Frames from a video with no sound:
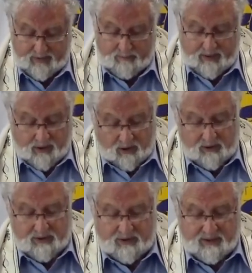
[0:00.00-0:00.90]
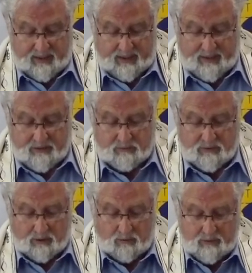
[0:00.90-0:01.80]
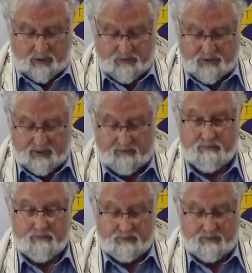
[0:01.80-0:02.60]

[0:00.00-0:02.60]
because the angel told Joseph